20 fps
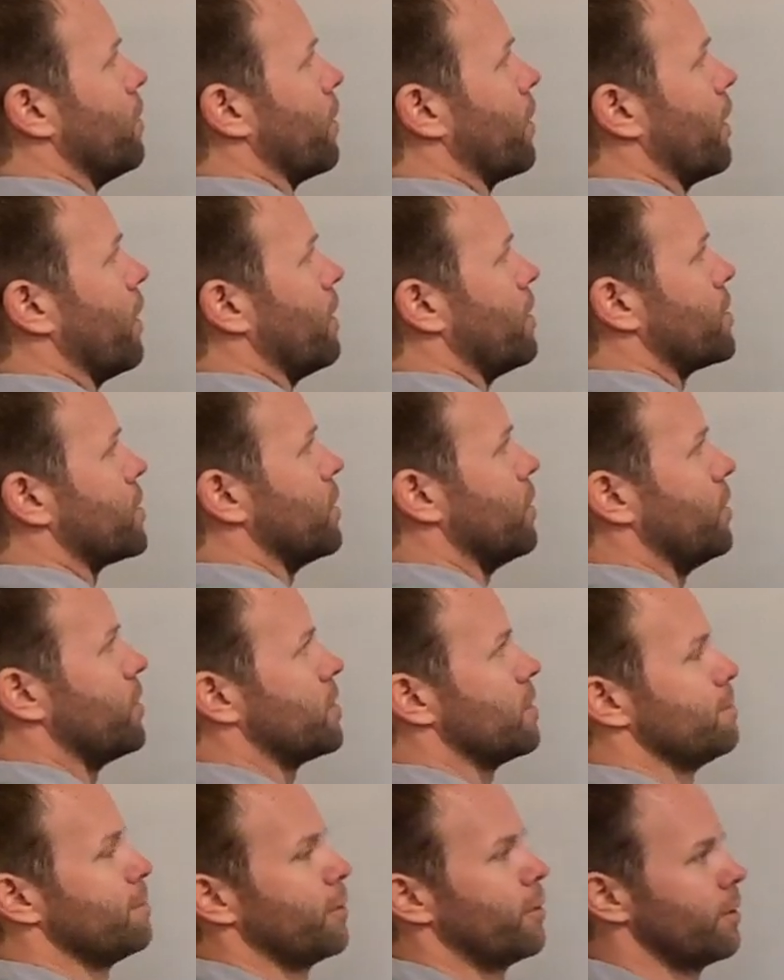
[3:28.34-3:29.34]
Okay, so
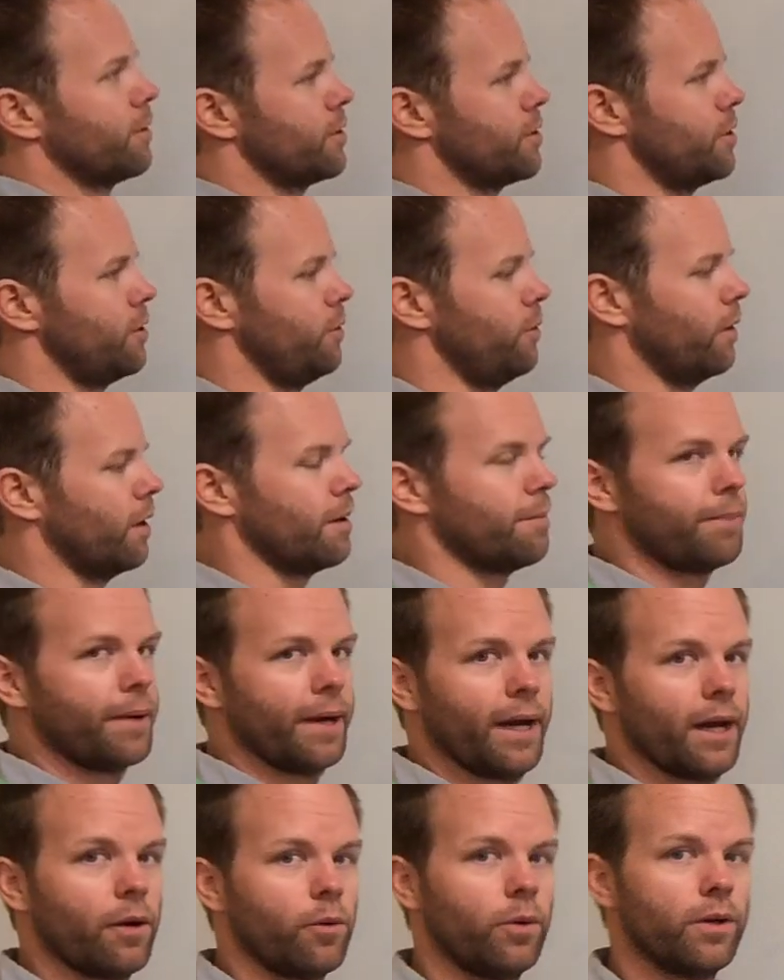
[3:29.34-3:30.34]
it's important to
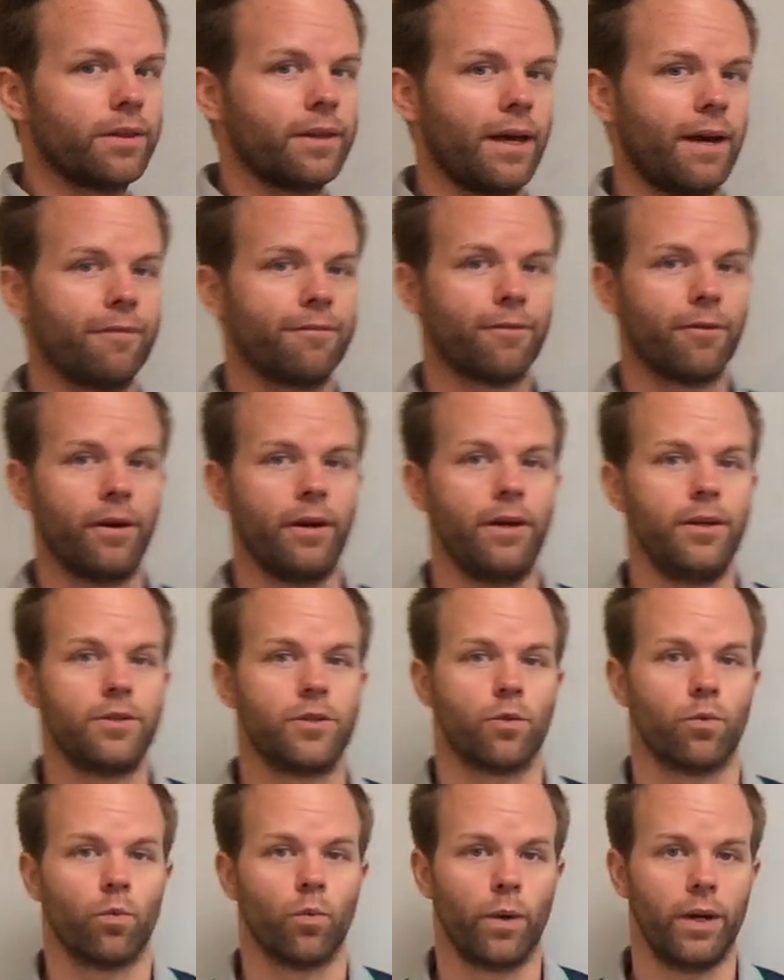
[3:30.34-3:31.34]
unpack what that
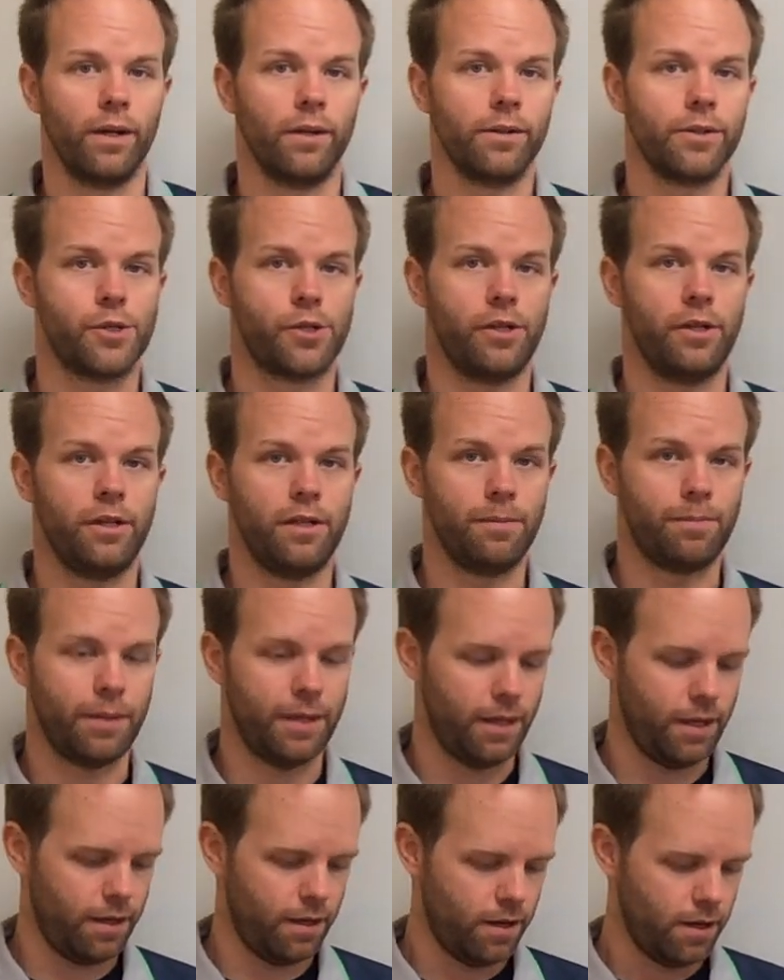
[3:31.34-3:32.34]
phrase real
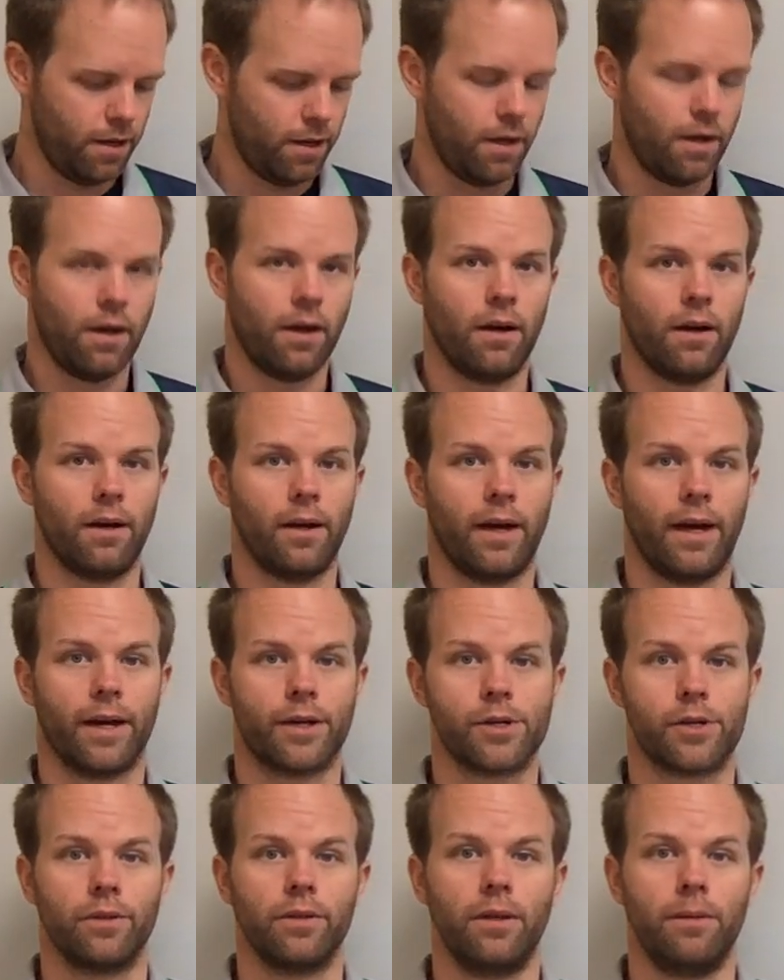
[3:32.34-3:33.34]
GDP
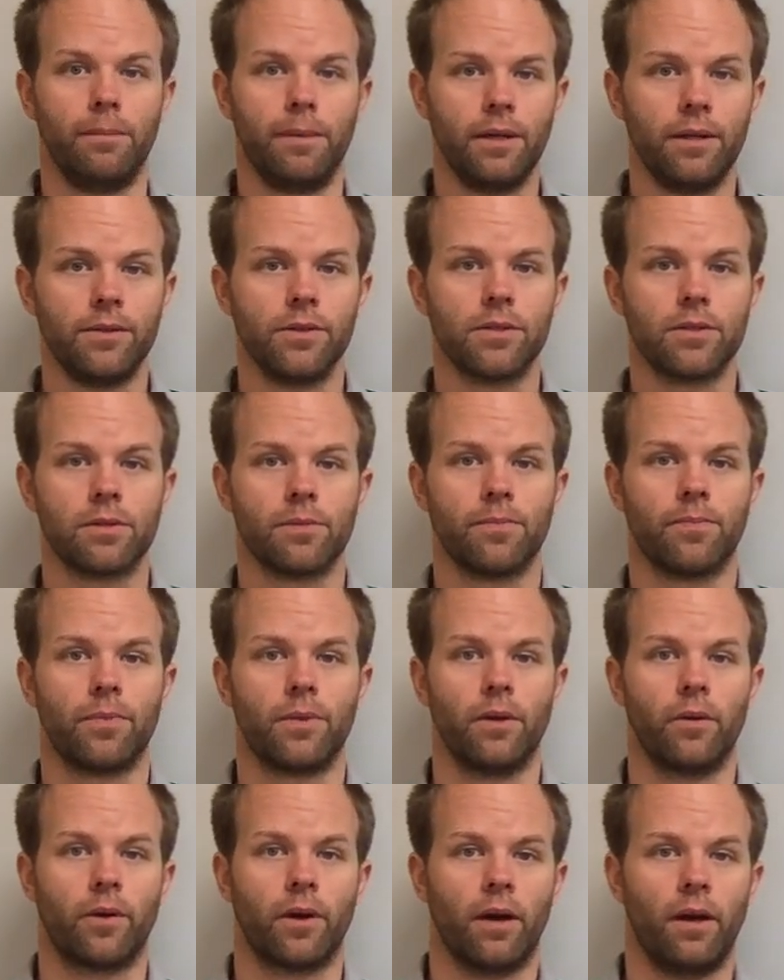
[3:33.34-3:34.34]
actually means,
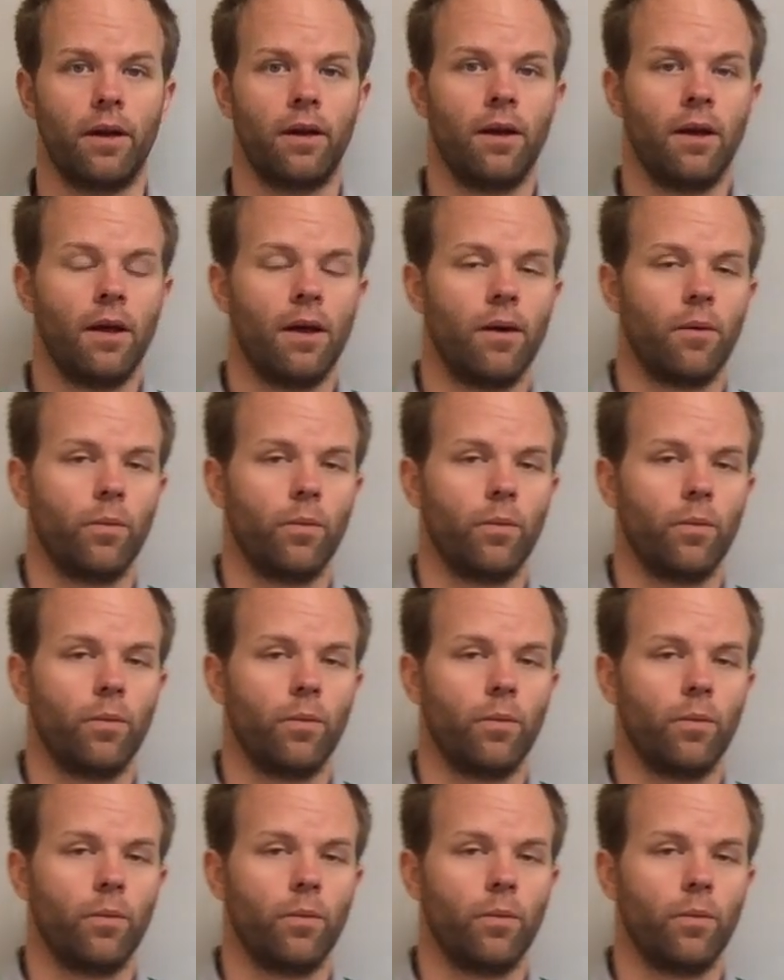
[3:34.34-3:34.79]
okay?